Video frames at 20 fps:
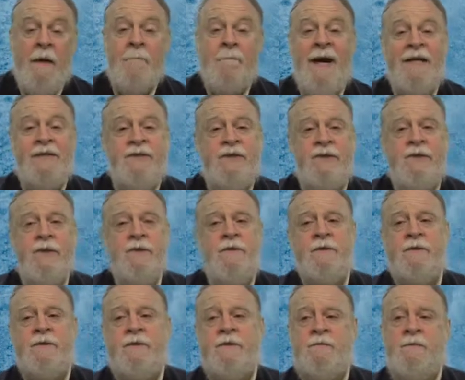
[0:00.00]

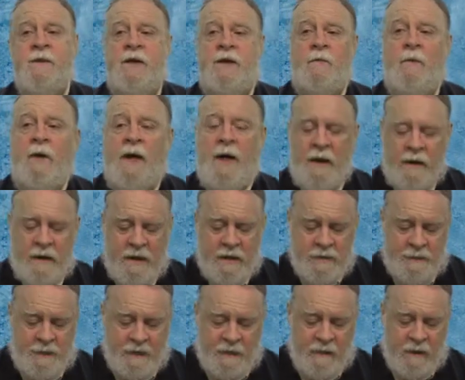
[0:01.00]
Massachusetts, meanwhile,
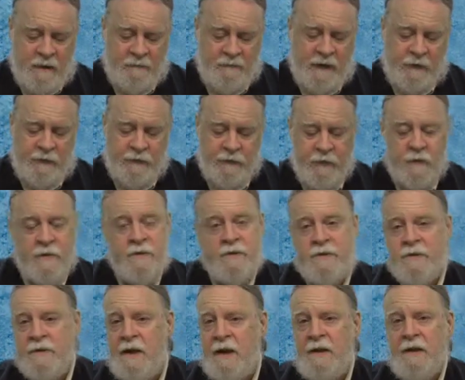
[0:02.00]
has become the third
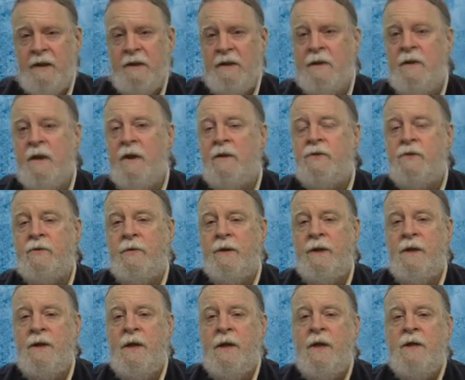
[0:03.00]
state in the
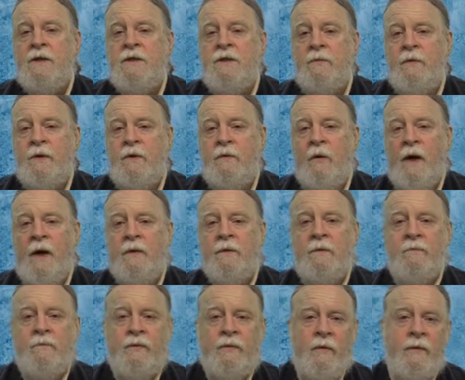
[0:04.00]
country to require
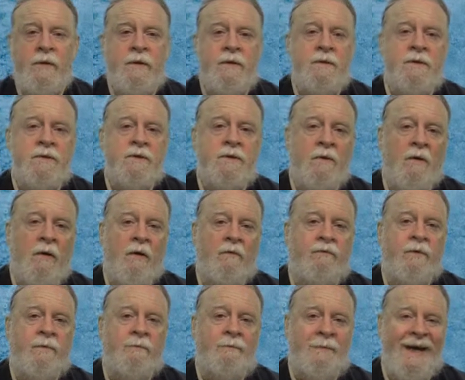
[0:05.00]
employers to
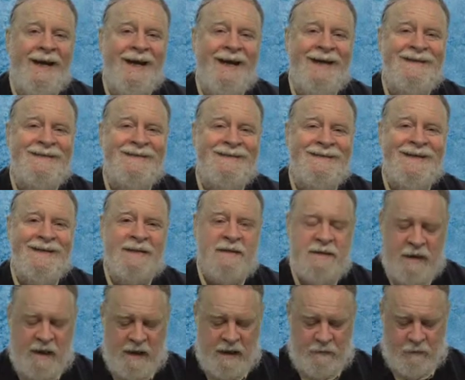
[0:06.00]
offer paid sick
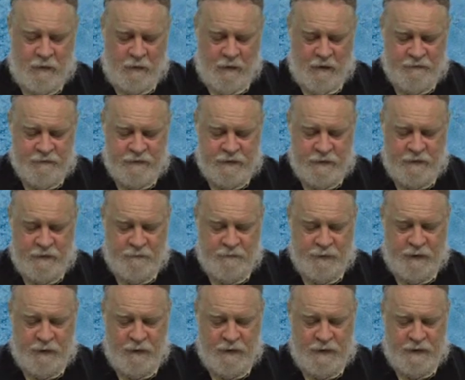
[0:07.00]
time off to
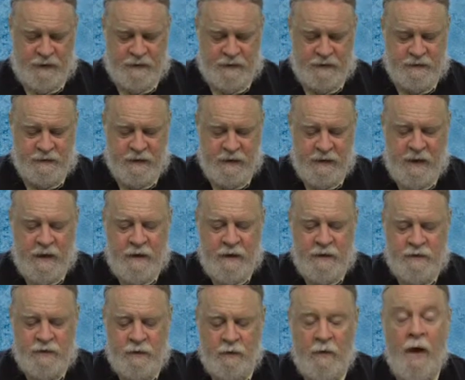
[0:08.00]
employees.
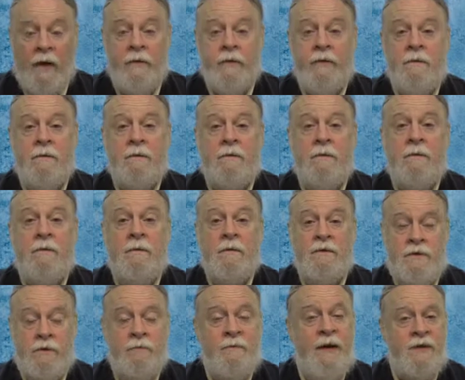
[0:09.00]
Two other uh,
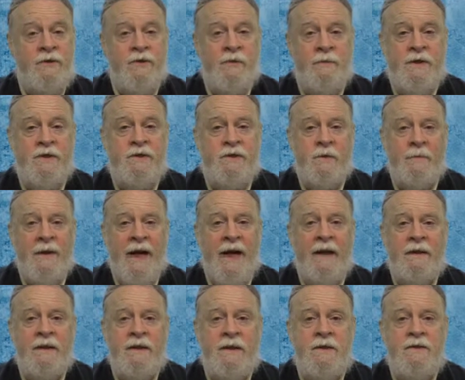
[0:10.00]
two major
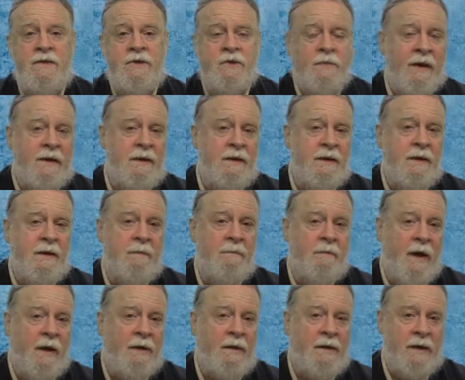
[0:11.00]
municipalities, Trenton and
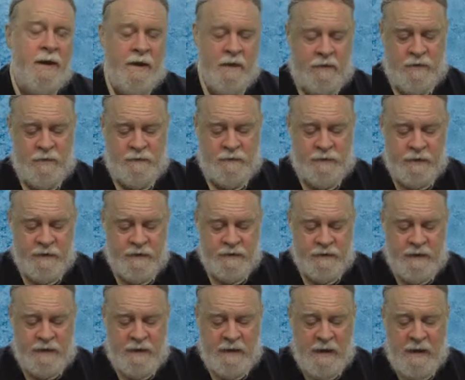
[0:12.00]
Montclair, New
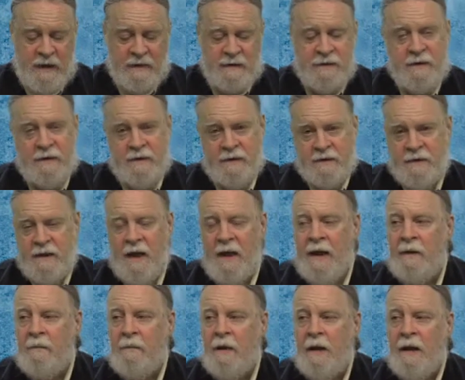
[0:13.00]
Jersey, did the
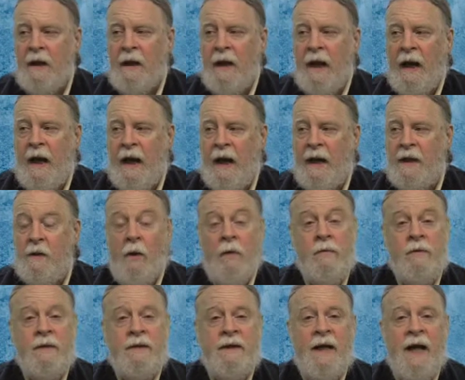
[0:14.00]
same, and
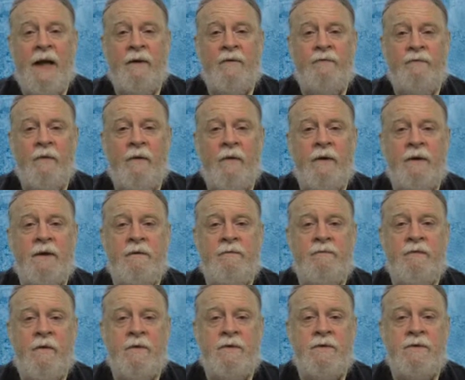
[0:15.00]
Oakland, California
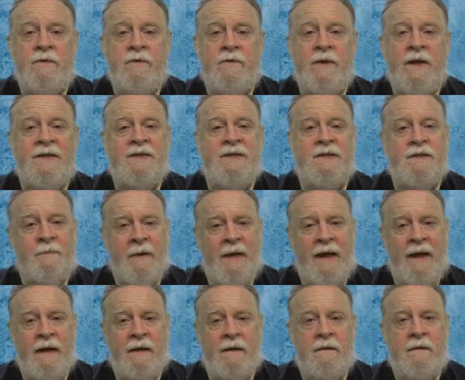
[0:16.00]
voted to
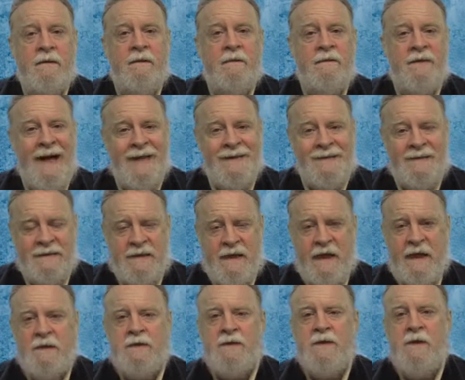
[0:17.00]
expand that
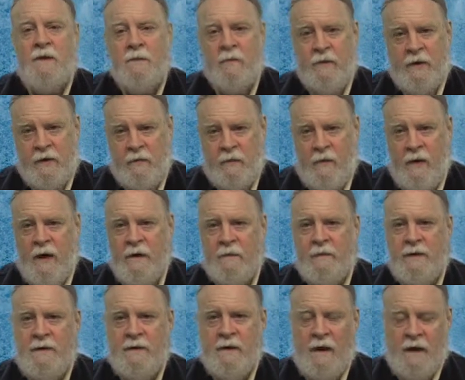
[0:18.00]
state's
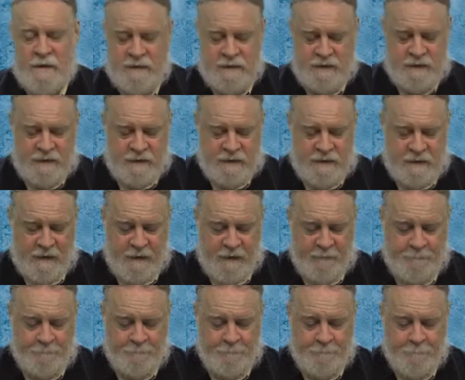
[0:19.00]
requirement on sick
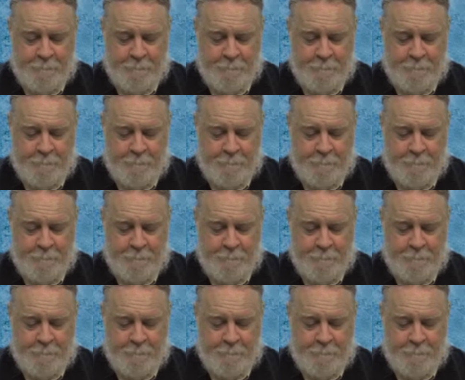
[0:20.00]
time.